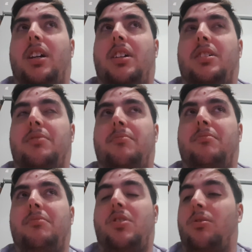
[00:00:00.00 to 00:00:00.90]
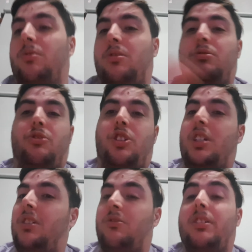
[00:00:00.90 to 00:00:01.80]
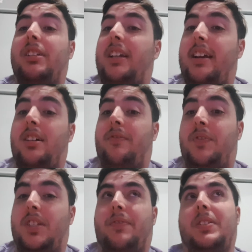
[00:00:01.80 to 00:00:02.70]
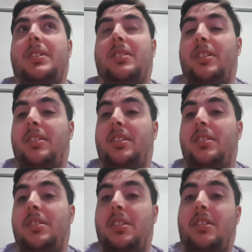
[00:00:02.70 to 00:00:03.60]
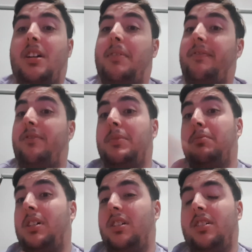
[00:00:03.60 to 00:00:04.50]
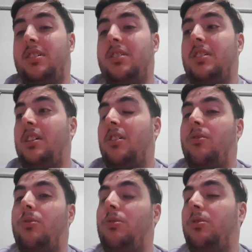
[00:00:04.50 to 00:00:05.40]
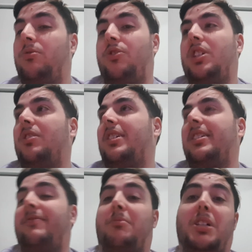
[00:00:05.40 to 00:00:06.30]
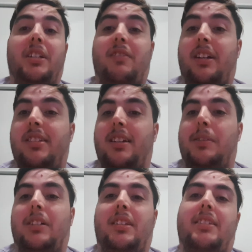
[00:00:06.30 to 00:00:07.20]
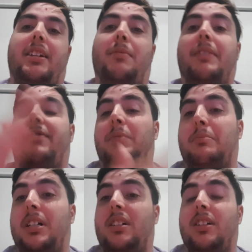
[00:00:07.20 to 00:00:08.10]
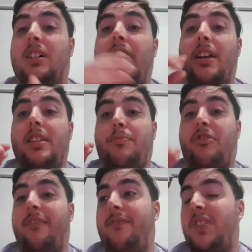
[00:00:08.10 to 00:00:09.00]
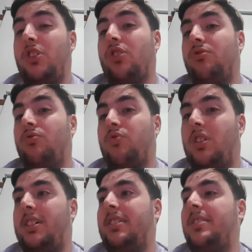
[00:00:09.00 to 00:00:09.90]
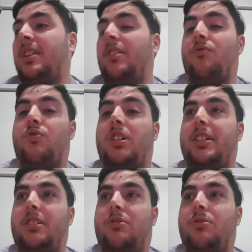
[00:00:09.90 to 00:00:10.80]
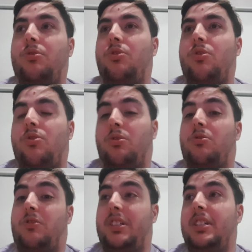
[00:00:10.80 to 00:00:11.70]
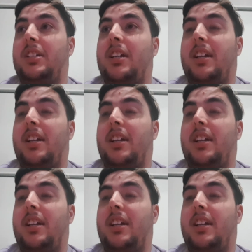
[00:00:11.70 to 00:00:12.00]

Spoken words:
So all the good shit you're getting out of Seven Deadly Sins is coming from the manga. All the good shit you're getting from My Hero Academia is coming from the manga. It's professional writers writing a good story.